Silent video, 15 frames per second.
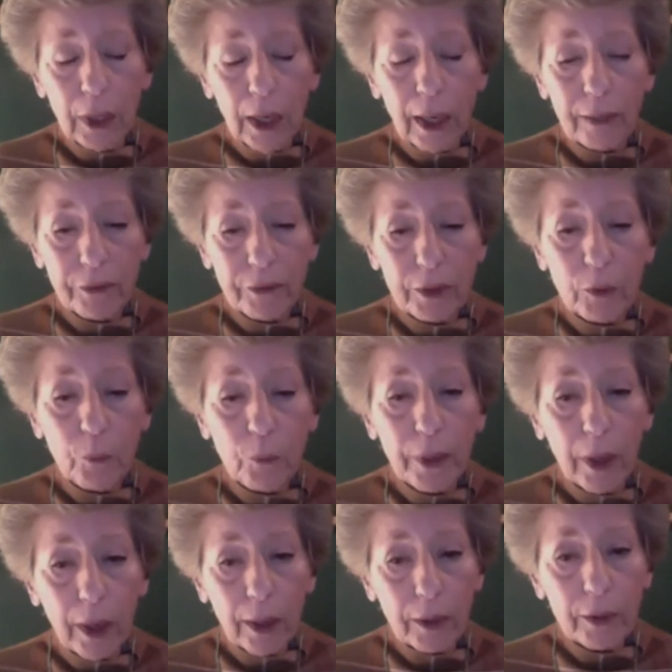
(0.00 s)
I think we
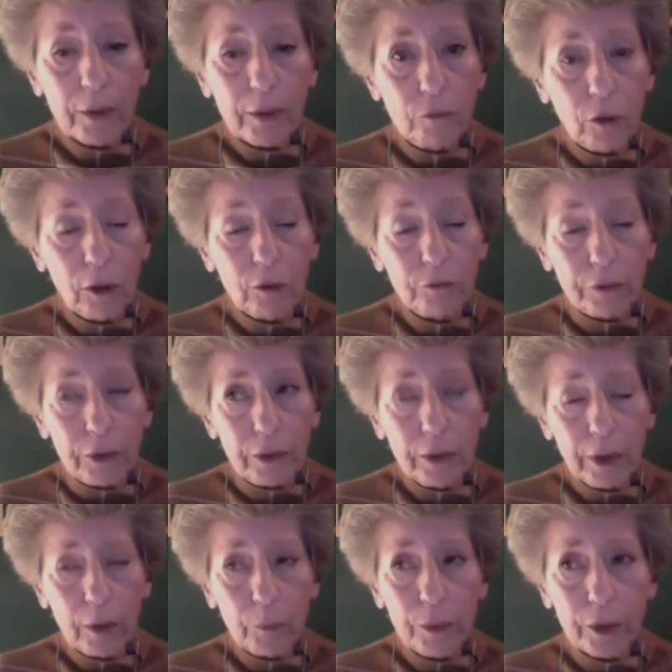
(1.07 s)
are evolving.
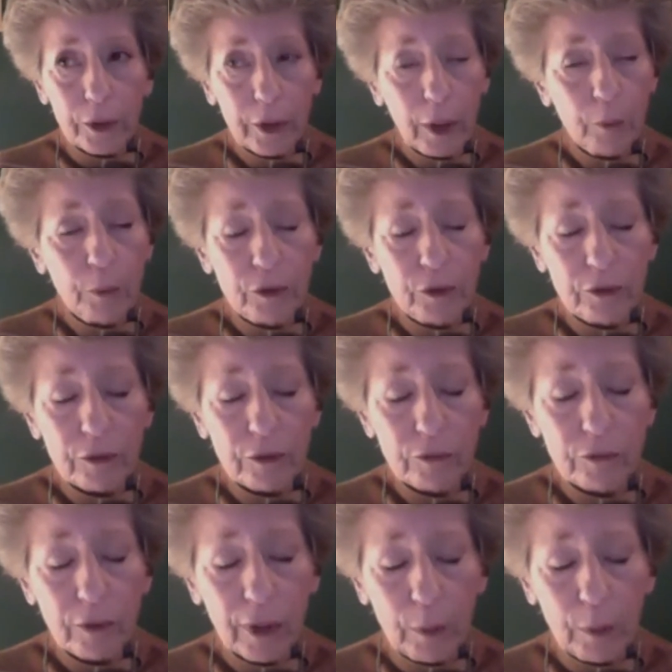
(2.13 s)
We are coming to this
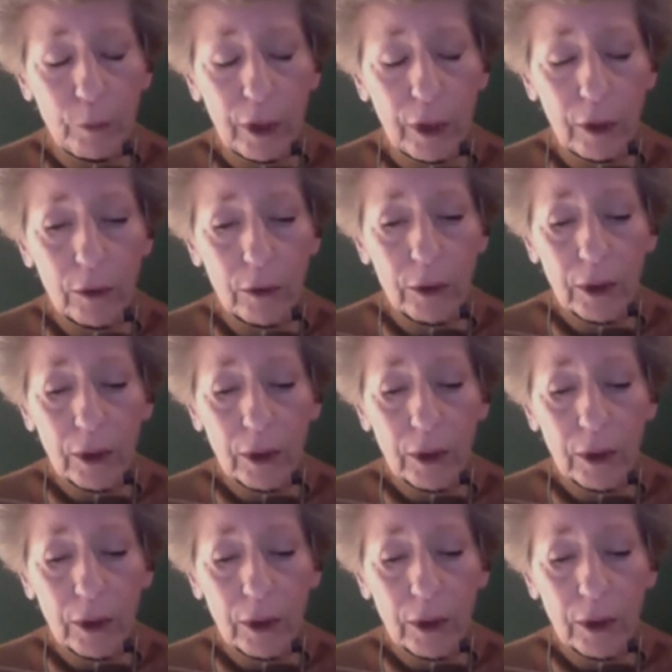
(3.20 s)
time now